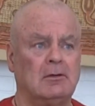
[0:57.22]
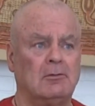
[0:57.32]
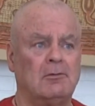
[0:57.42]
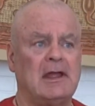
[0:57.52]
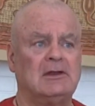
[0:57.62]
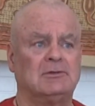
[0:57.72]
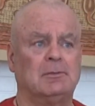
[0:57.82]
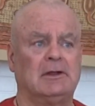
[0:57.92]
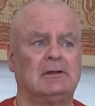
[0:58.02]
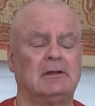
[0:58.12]

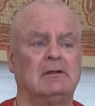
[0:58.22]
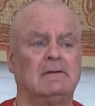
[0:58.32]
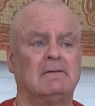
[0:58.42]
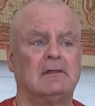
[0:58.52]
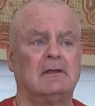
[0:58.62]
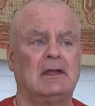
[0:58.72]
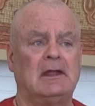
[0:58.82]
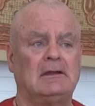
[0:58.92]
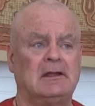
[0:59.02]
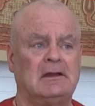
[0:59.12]
arrangement
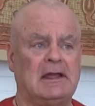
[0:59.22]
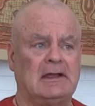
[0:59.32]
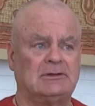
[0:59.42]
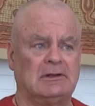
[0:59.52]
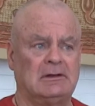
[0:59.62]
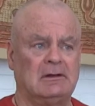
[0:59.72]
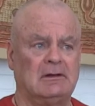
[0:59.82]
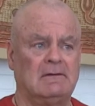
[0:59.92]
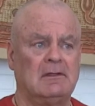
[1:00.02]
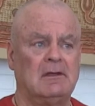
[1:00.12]
and connection
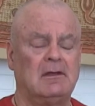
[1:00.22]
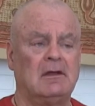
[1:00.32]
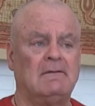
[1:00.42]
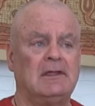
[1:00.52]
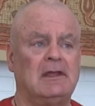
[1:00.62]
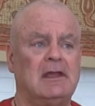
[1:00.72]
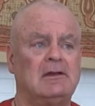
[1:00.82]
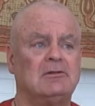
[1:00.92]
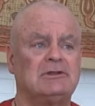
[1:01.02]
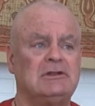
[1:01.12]
of the
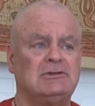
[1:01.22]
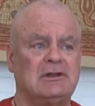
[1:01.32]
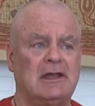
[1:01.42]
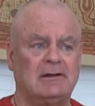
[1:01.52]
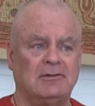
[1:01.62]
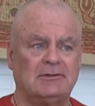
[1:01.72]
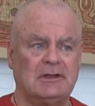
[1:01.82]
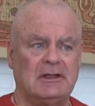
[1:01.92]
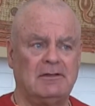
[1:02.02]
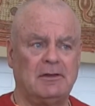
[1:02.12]
energy
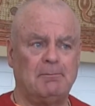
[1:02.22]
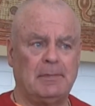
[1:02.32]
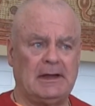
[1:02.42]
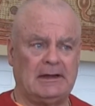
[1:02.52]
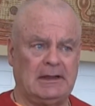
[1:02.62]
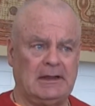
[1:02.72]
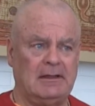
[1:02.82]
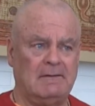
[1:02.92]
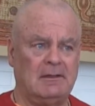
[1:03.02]
channels in the body